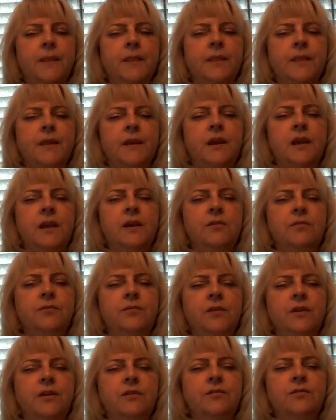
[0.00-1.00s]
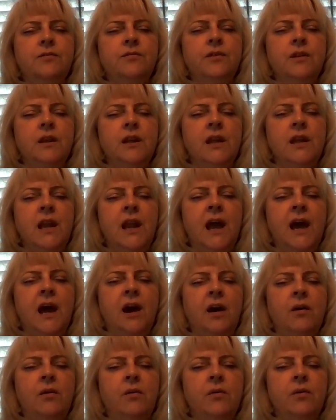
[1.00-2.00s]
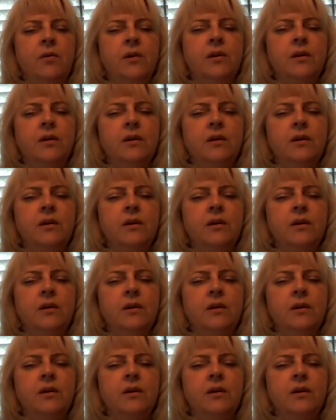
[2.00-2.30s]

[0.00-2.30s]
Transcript: the gift of now.